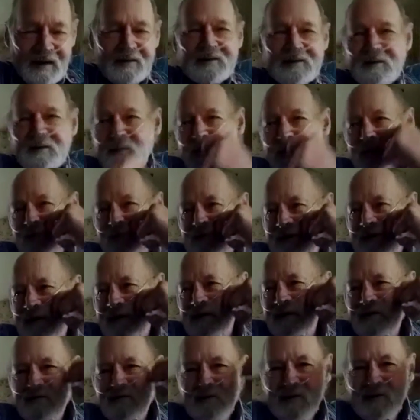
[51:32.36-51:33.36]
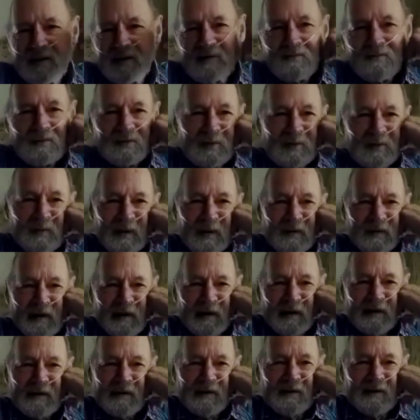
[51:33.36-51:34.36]
most I ever had was about
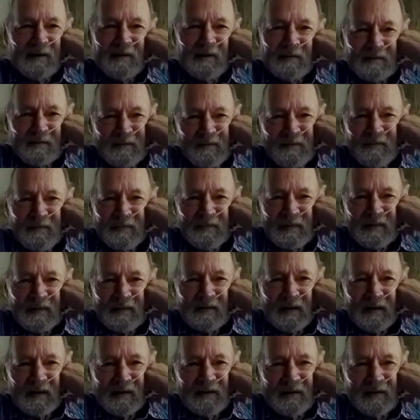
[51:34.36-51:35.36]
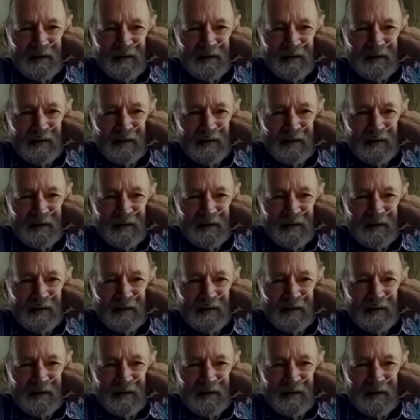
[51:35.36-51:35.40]
80, 90.